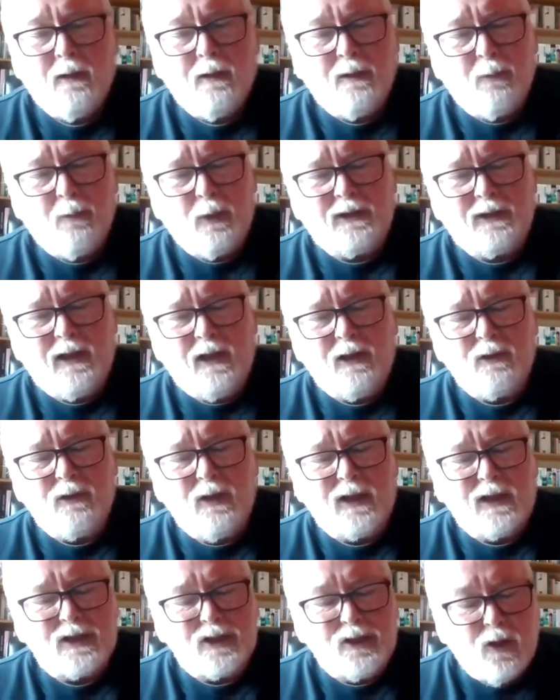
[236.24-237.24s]
what they're
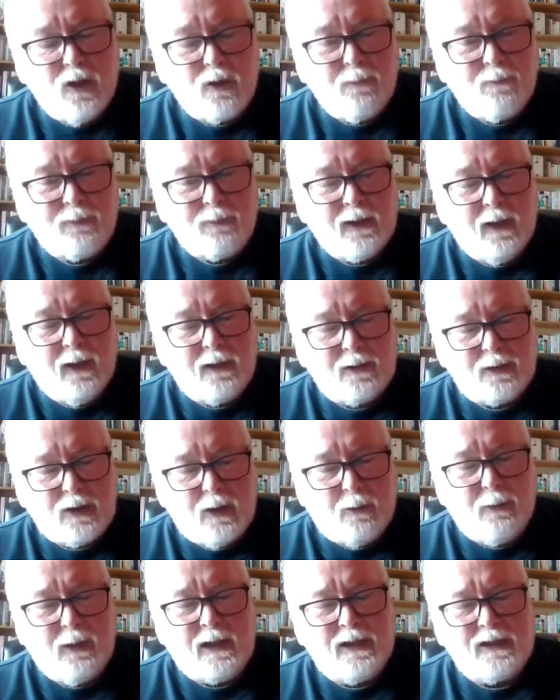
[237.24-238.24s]
doing is now,
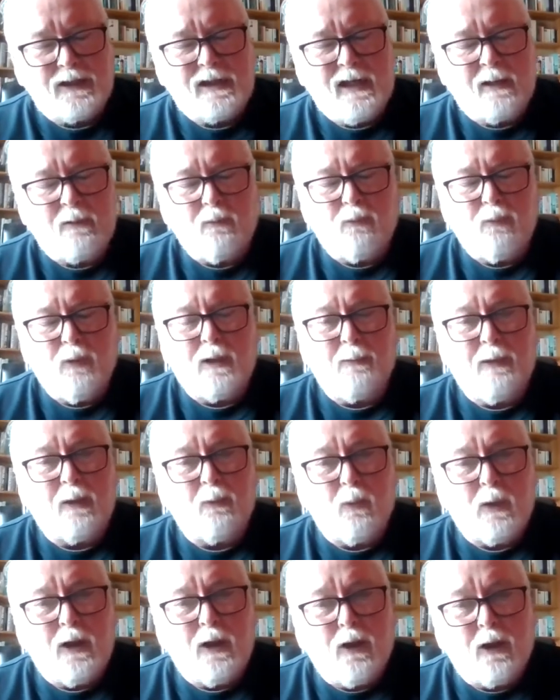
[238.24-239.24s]
somebody has said, wait a
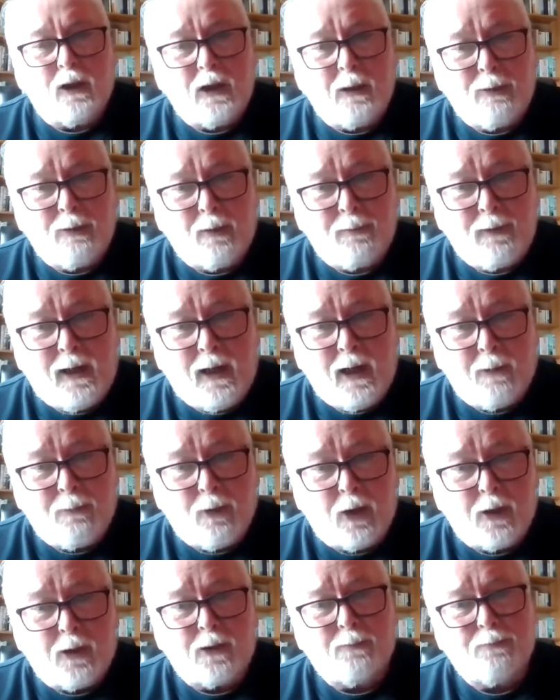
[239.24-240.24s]
minute, we're not going to put up a hard
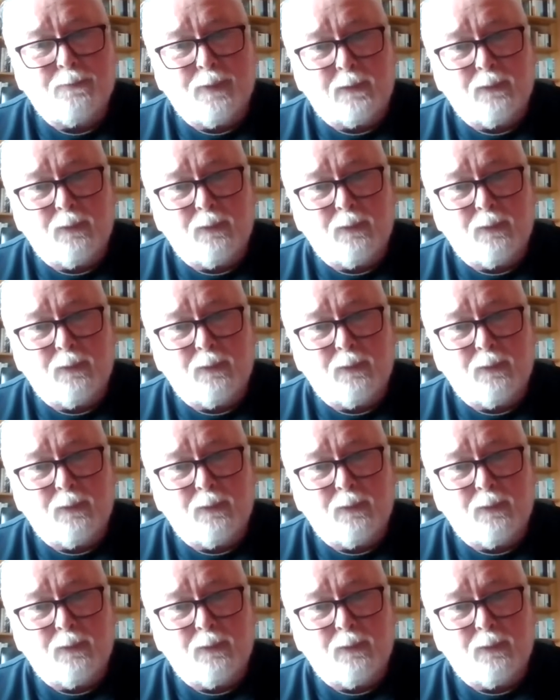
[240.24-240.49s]
border, but